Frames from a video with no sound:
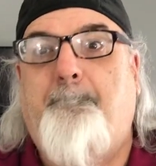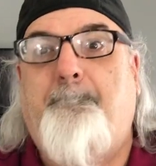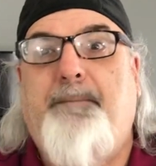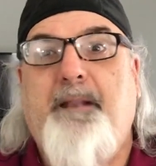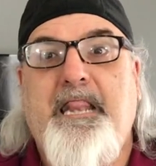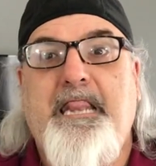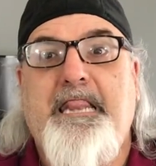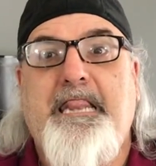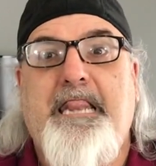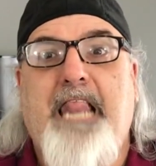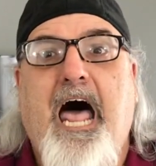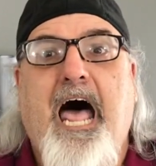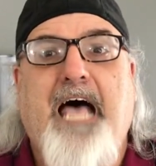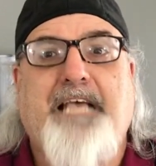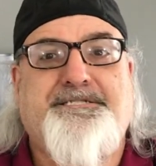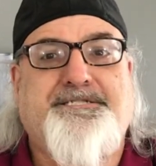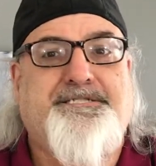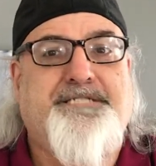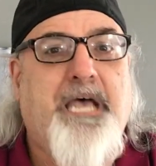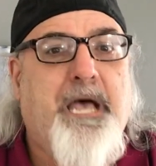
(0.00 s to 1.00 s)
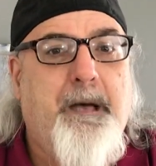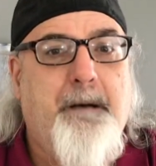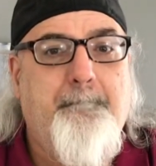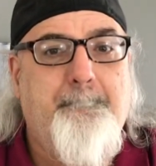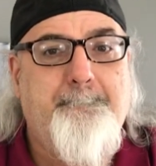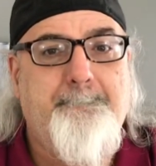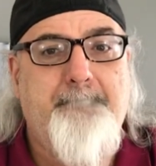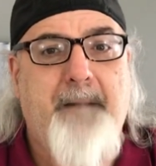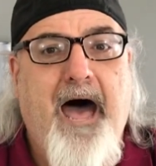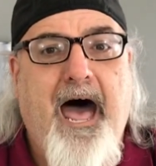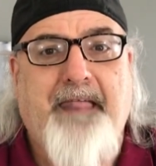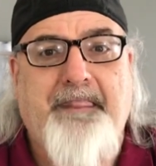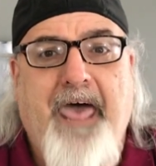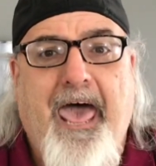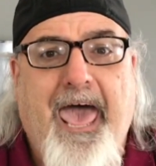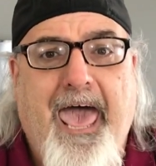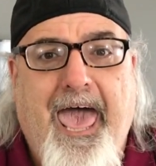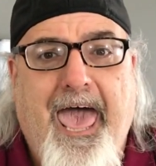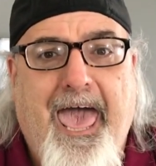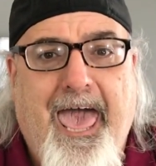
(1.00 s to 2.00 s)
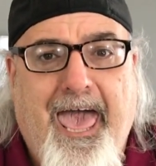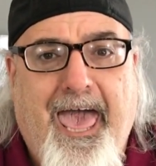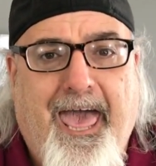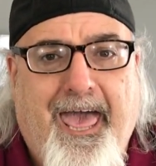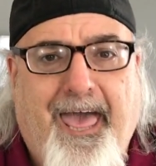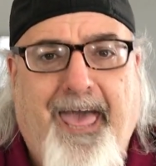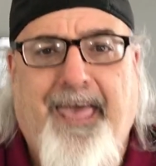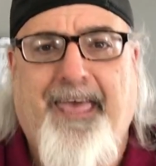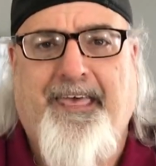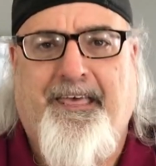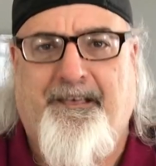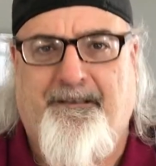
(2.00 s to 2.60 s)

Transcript: Plus money.